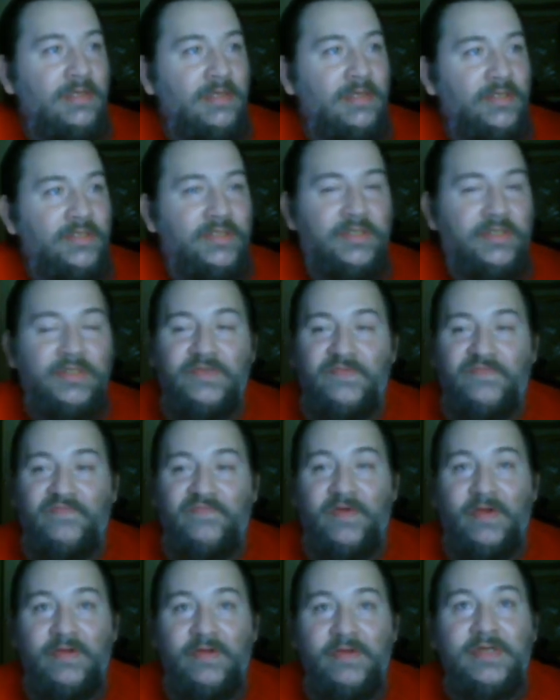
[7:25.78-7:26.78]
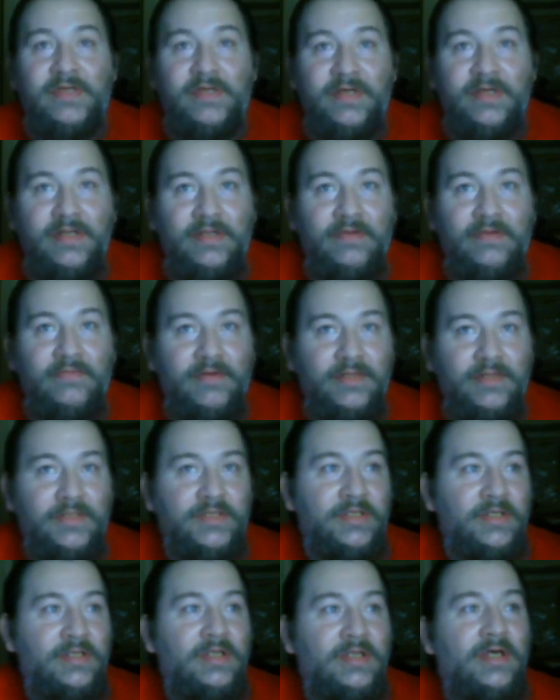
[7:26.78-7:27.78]
She's very good at what
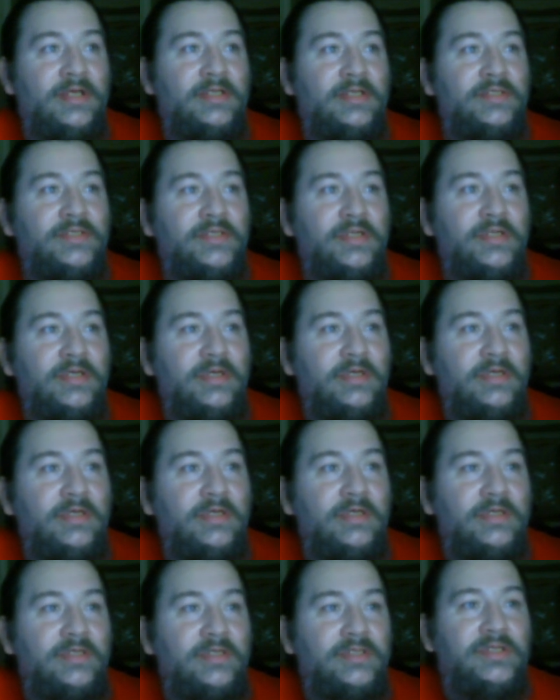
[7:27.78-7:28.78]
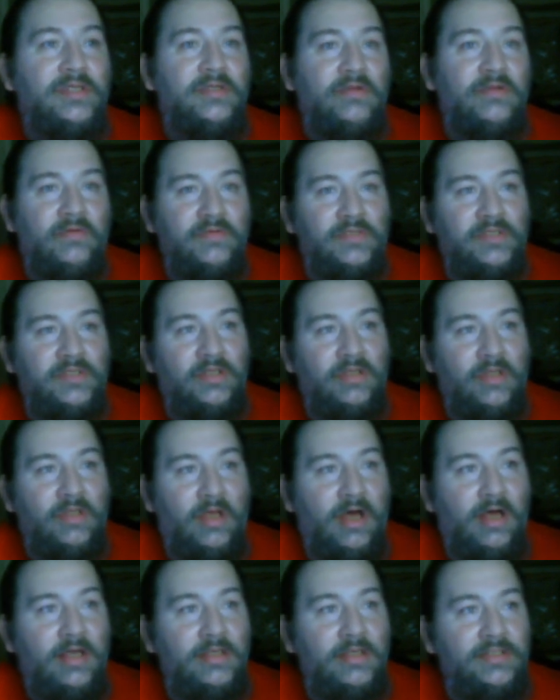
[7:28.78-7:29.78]
she does. She knows the
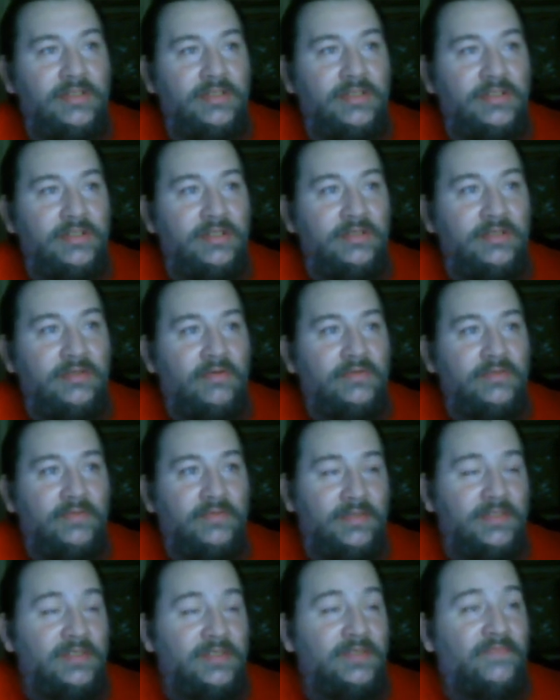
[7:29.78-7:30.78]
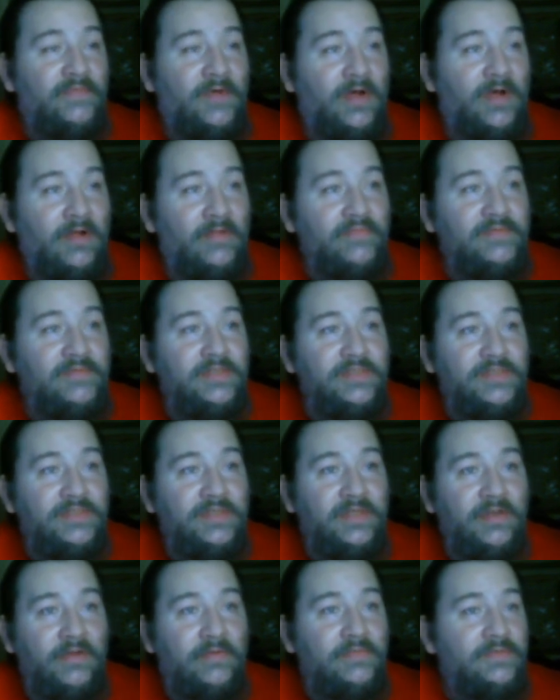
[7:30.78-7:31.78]
laws, she knows what's involved, and
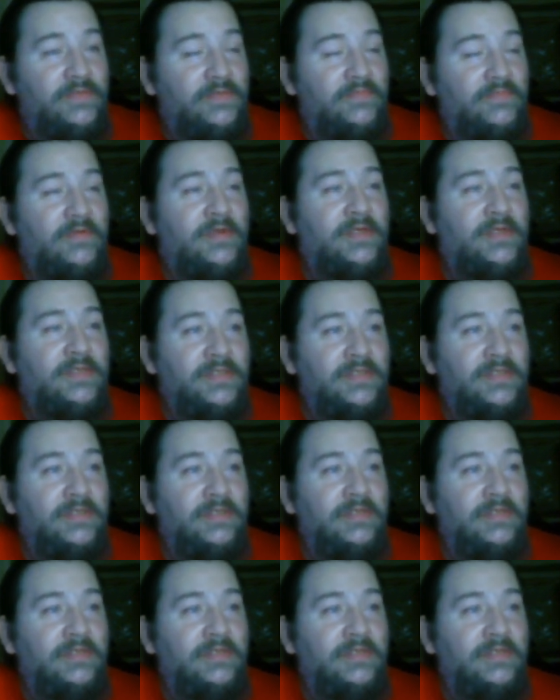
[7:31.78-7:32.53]
she knows the risk.